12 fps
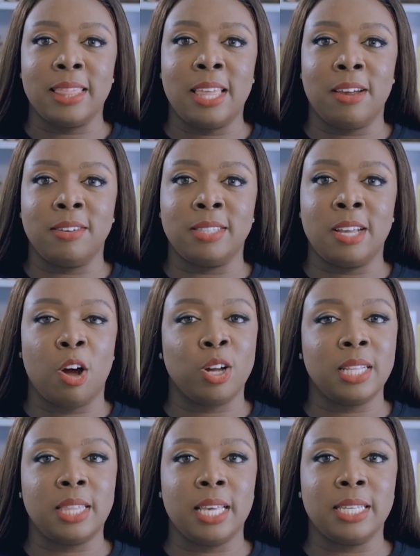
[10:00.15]
There are
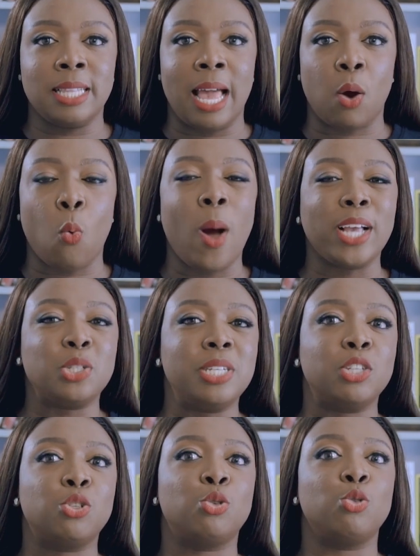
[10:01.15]
other things like why should
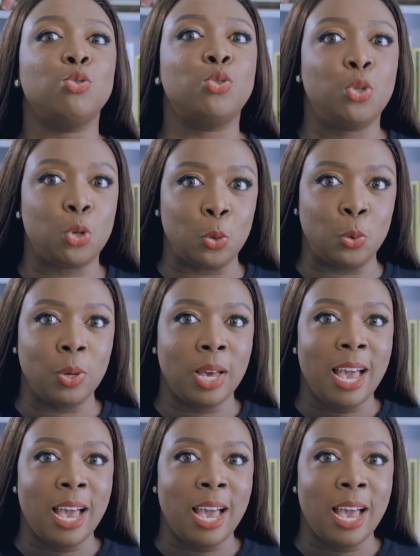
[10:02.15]
they choose you